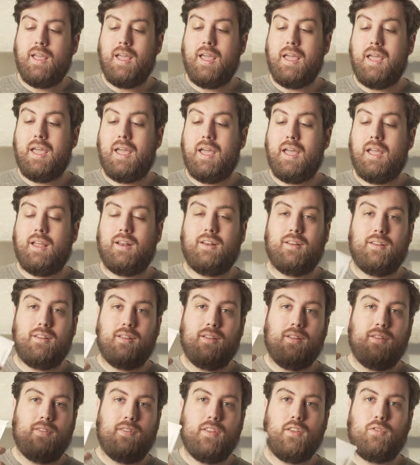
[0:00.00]
and
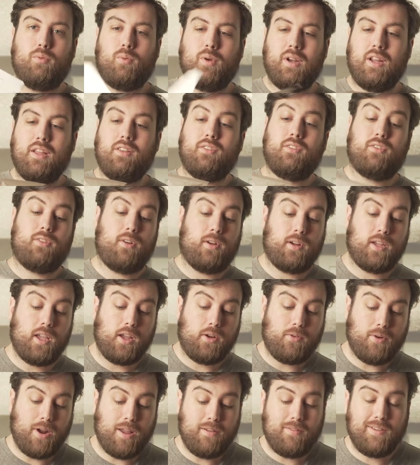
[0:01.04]
this one is turkey
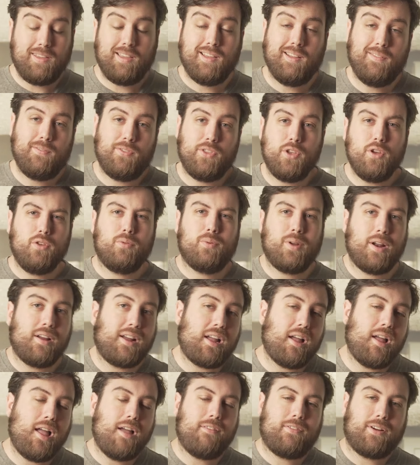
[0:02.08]
gravy. Use
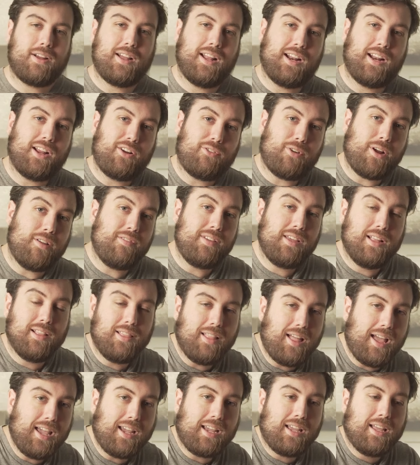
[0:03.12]
whatever kind of gravy you
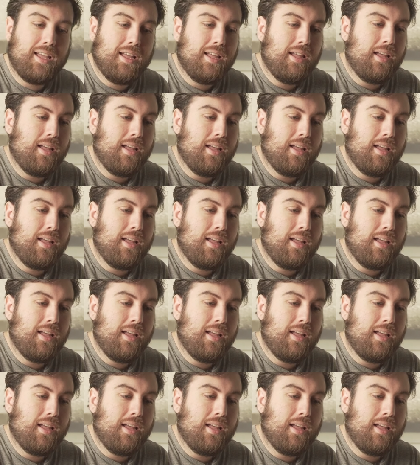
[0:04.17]
like.